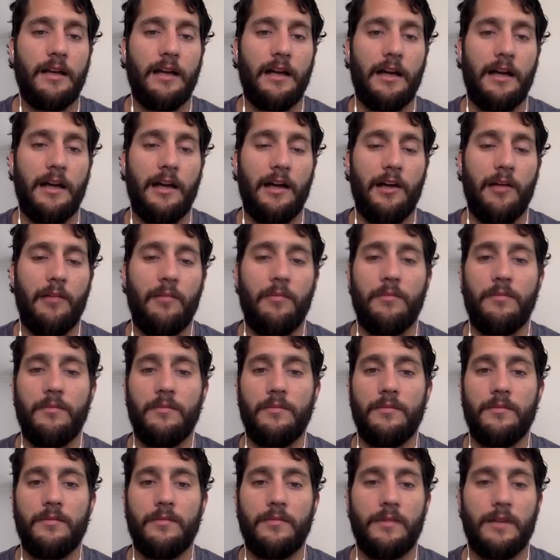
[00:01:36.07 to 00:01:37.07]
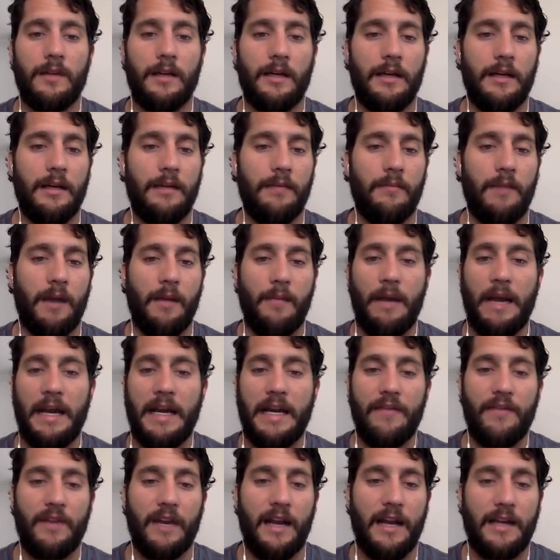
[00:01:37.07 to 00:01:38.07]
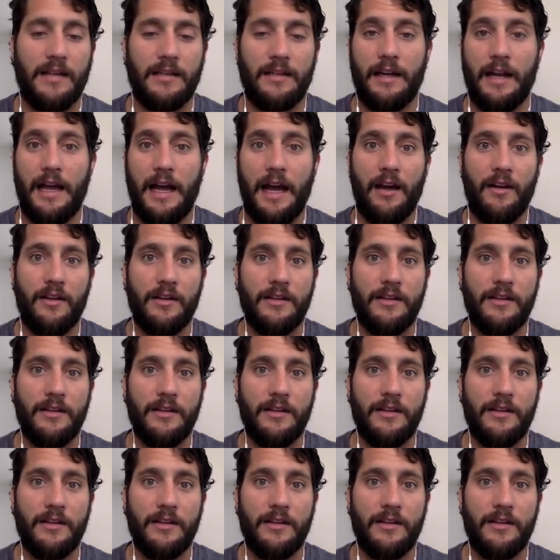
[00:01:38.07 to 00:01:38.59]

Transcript: I might even ask, like,